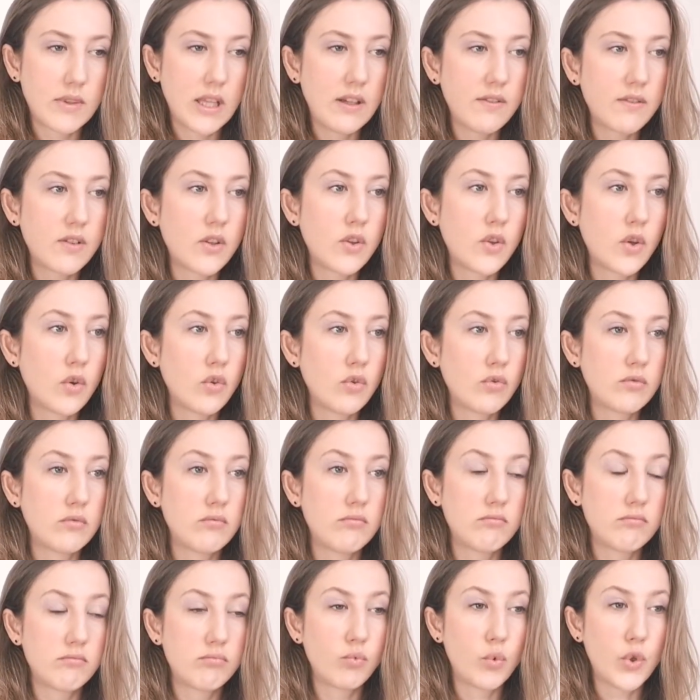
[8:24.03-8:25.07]
even though
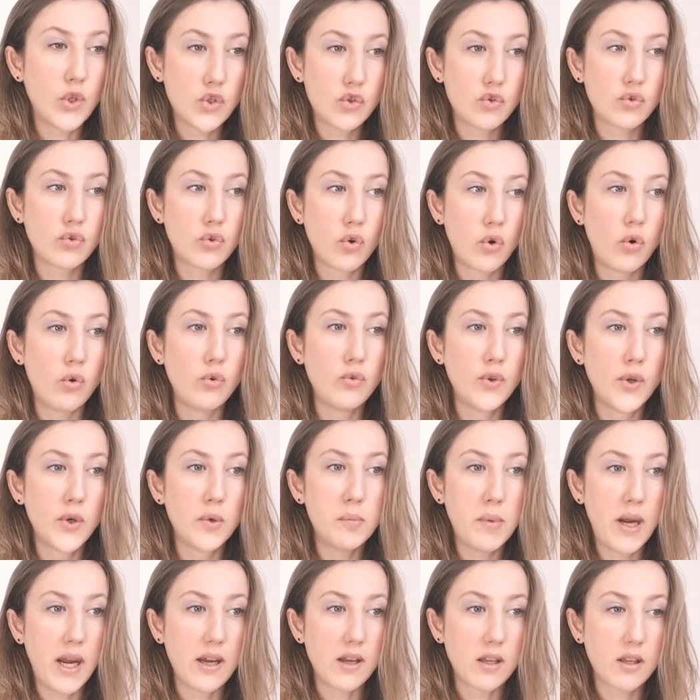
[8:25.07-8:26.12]
we should all know
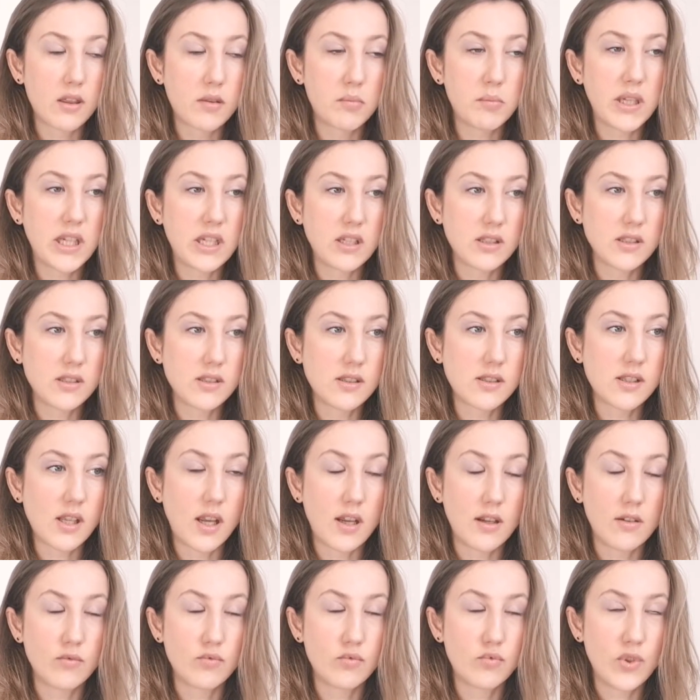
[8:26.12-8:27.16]
math, because
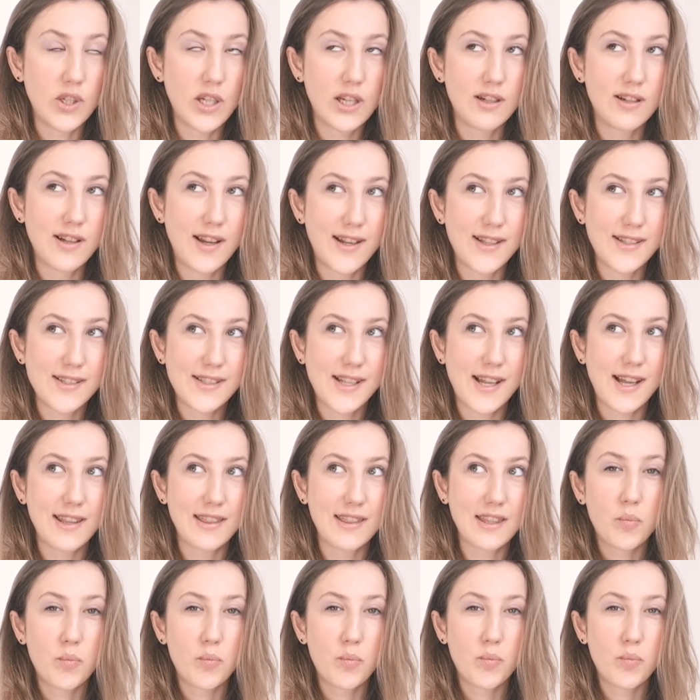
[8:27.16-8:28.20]
I realize
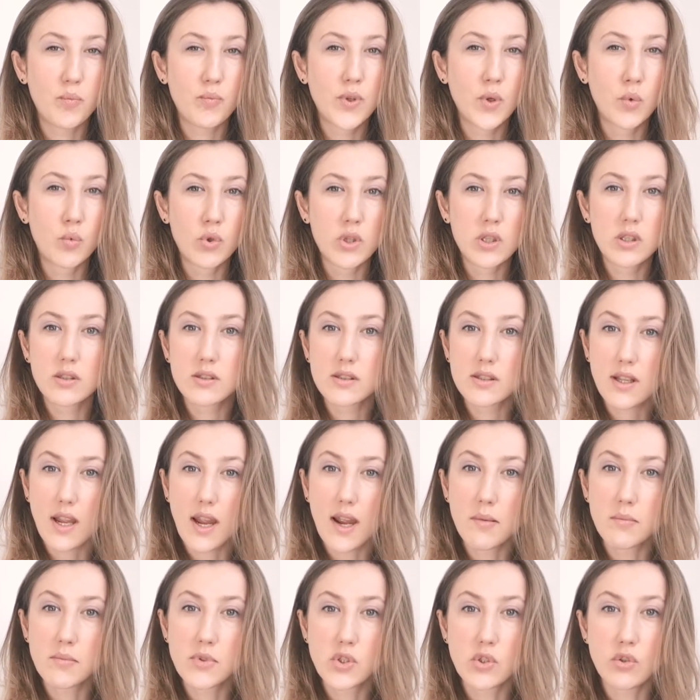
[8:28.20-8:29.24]
that the world
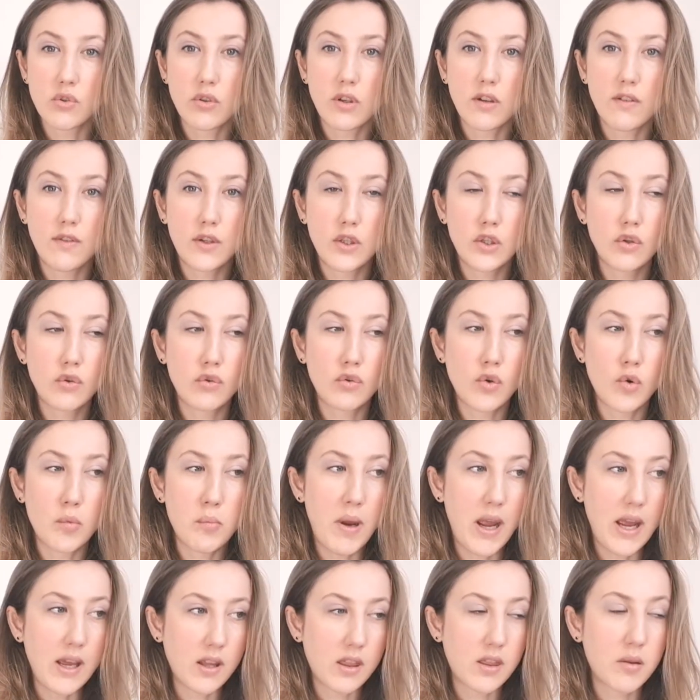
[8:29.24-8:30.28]
scams you if you don't know
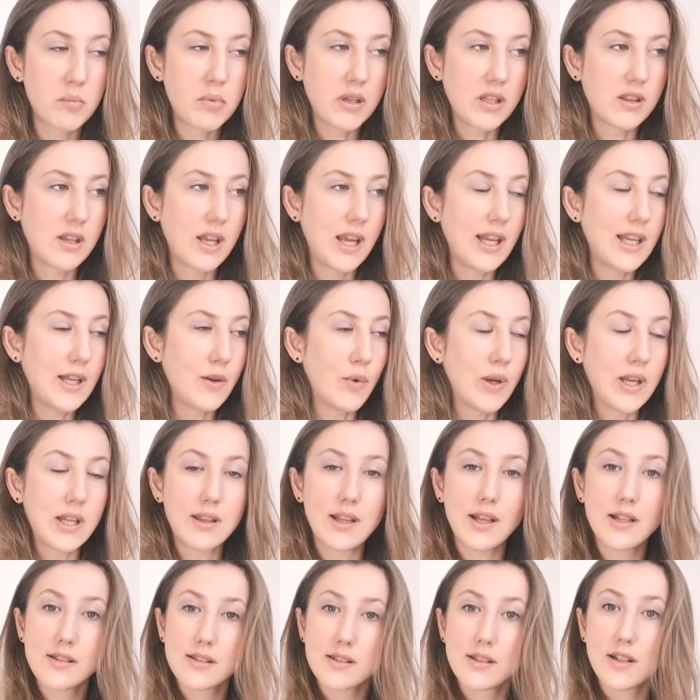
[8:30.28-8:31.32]
math. But anyway,
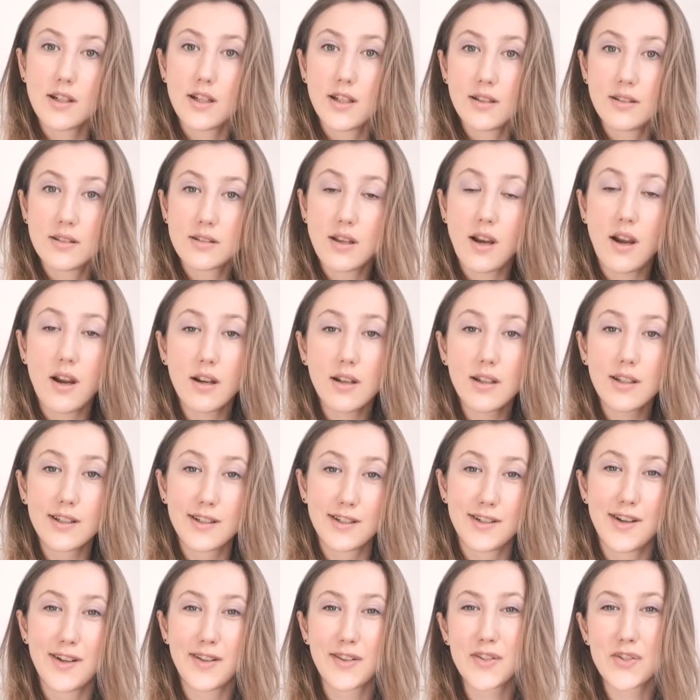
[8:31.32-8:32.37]
that's entirely
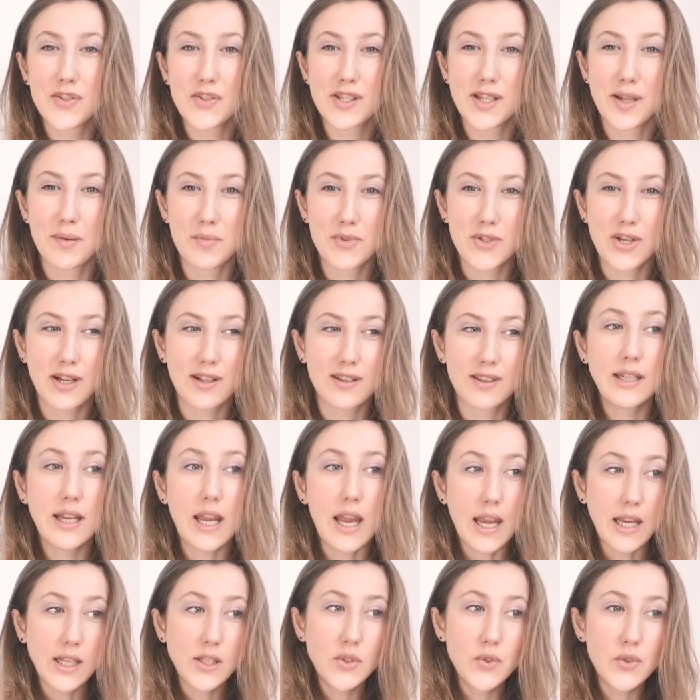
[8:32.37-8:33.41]
another subject.
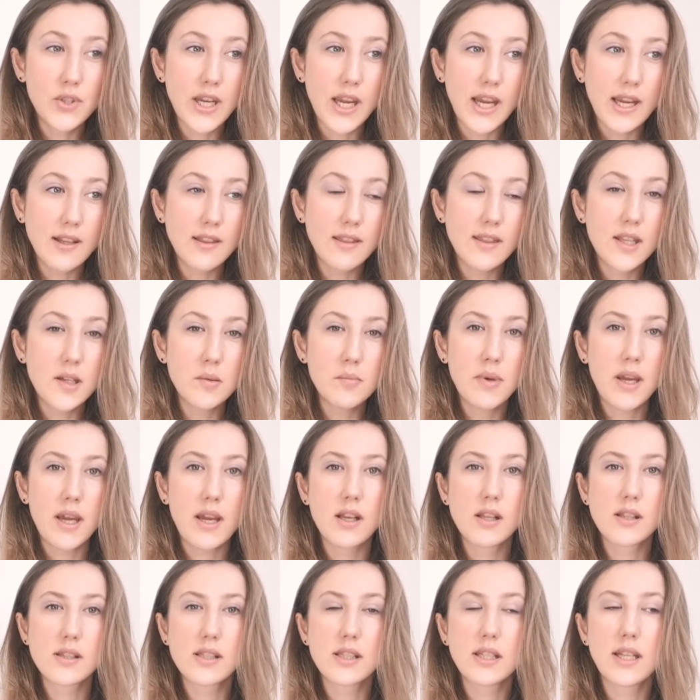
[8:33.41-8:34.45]
Educate them
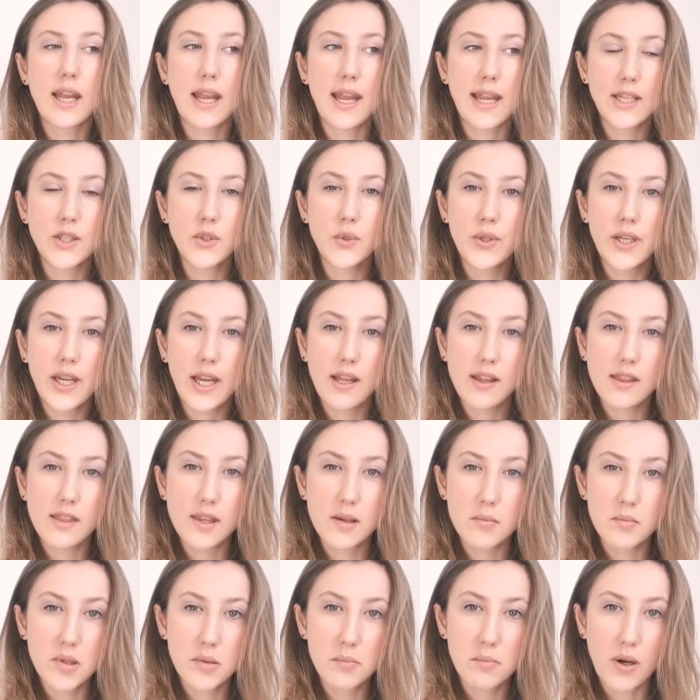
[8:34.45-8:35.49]
as in educate
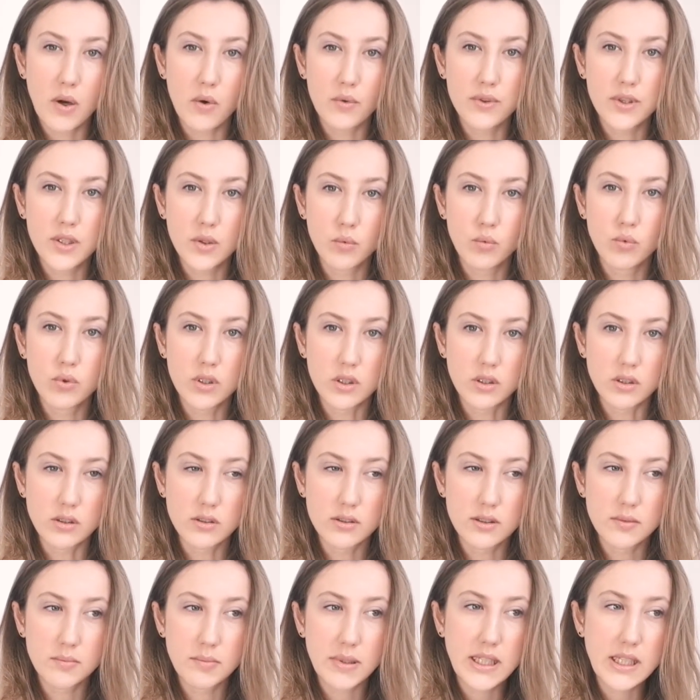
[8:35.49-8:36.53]
them about the
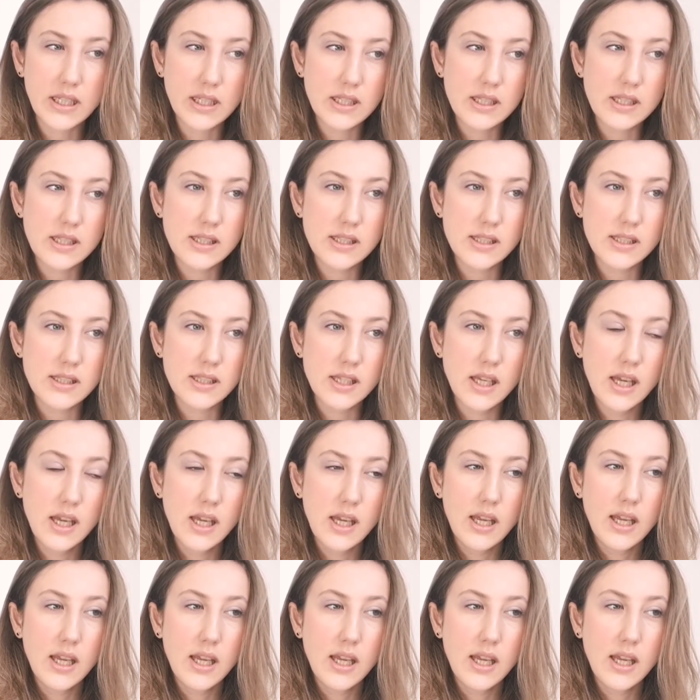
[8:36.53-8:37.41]
world, because